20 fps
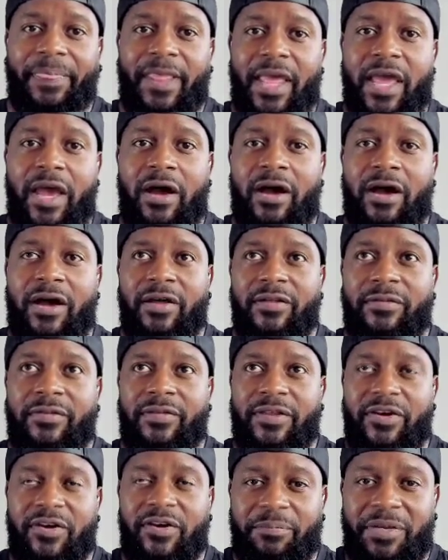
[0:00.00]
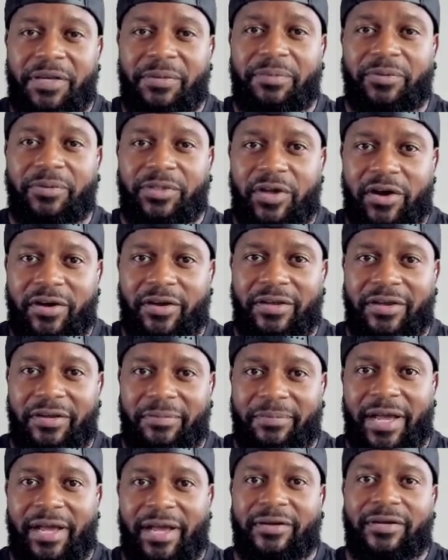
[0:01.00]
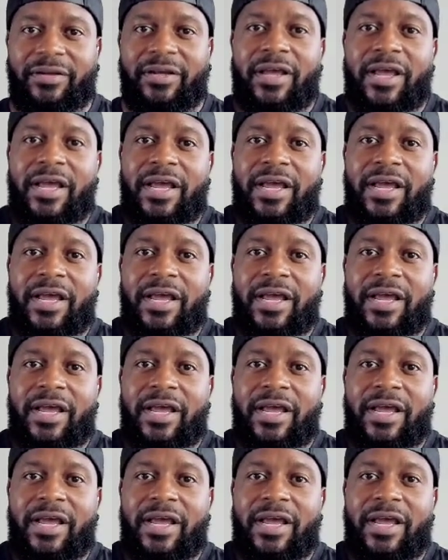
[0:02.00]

There are people talking about